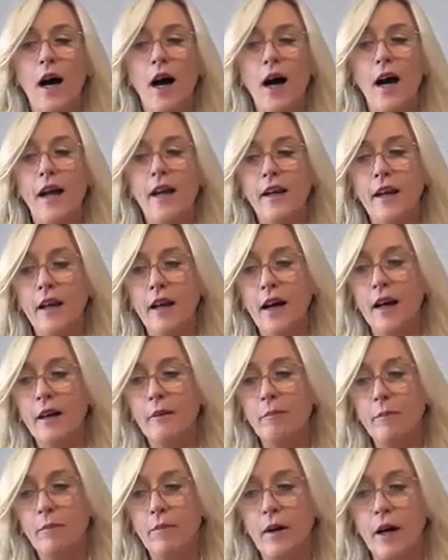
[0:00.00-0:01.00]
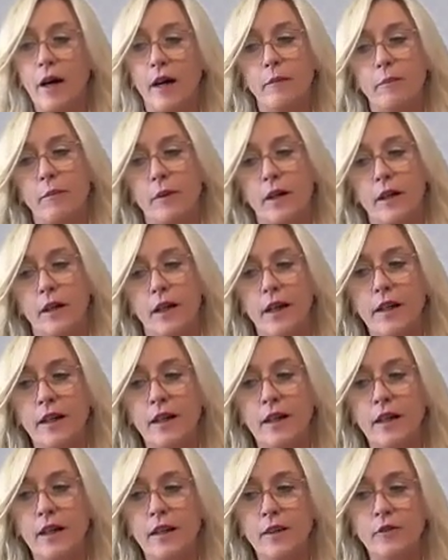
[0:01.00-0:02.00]
I
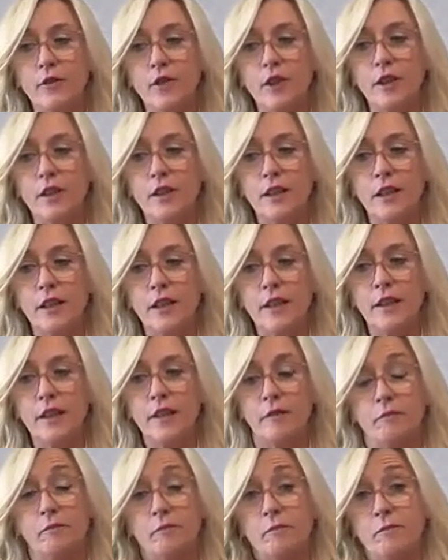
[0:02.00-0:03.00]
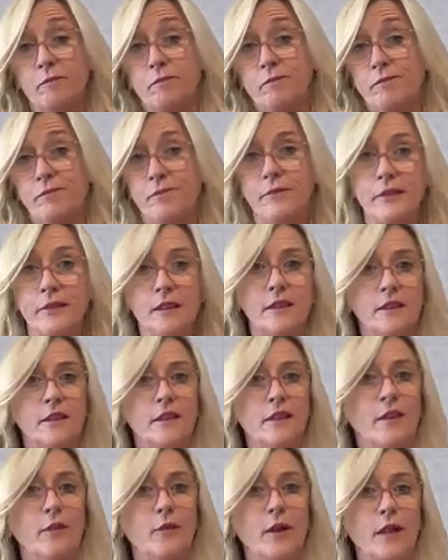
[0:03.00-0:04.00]
kind of just like,
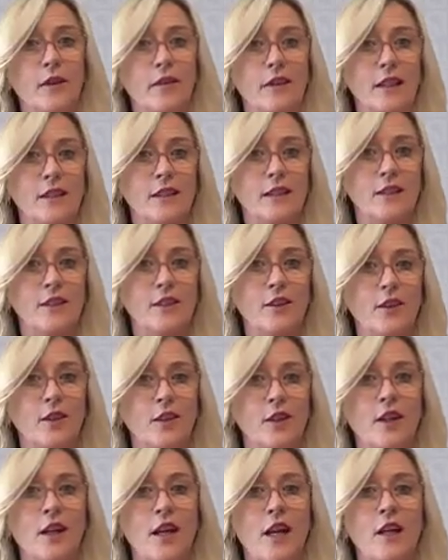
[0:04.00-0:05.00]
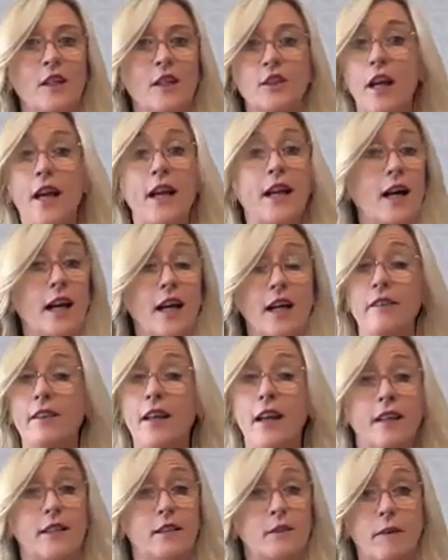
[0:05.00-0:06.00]
well, that's, so,
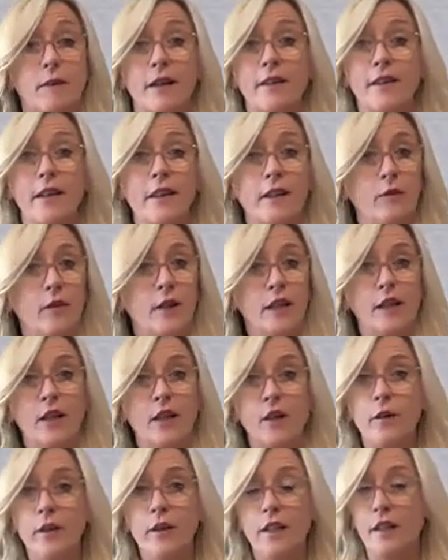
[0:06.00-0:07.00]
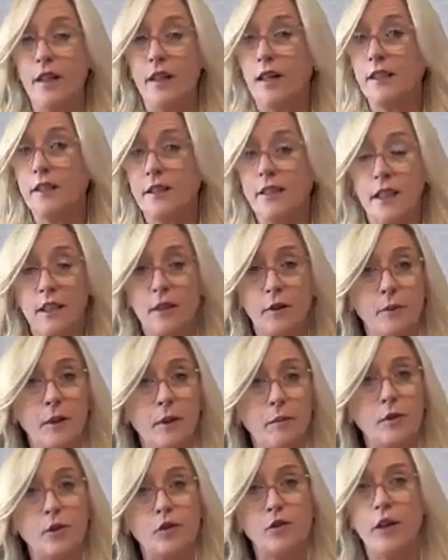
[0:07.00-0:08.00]
and that is my thing when I go in, I tell people